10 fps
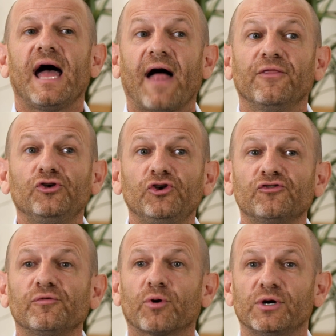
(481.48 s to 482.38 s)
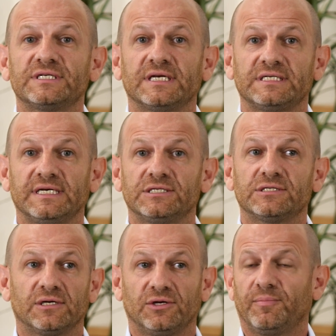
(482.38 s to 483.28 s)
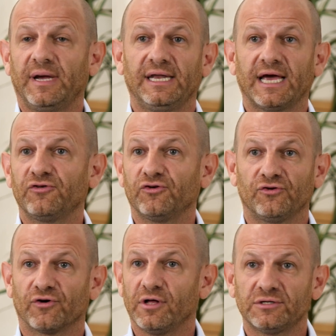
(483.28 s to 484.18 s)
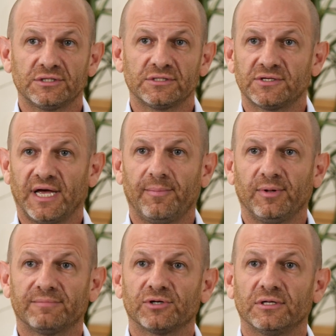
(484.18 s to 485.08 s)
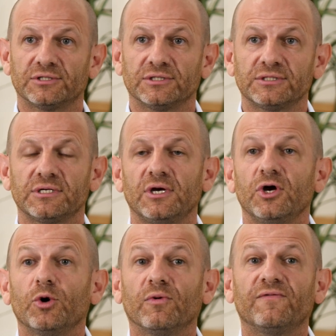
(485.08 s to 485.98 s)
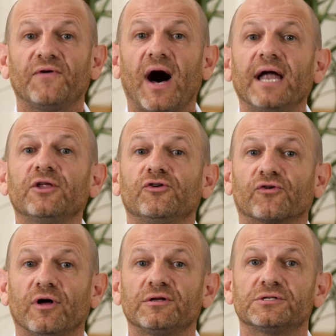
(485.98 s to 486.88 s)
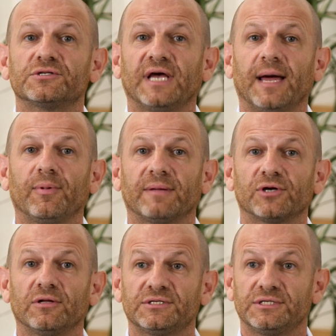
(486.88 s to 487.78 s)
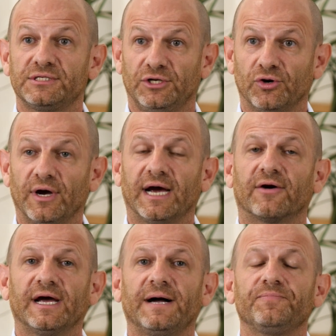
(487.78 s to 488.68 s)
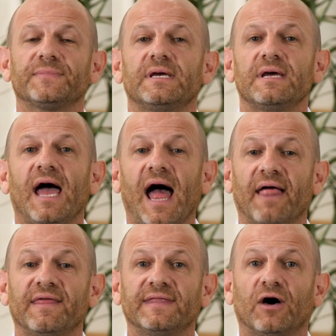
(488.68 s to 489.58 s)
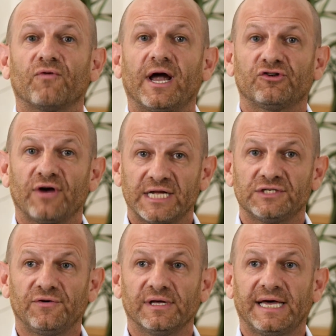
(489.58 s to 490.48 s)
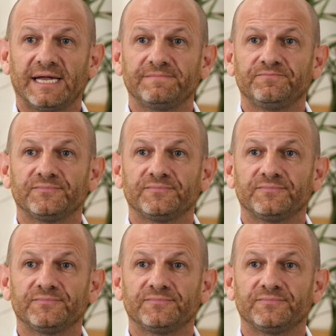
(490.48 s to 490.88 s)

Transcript: And the usual process is that your paediatric neurologist or epileptologist will find a neurologist or epileptologist in your area, and then they'll write a transfer letter.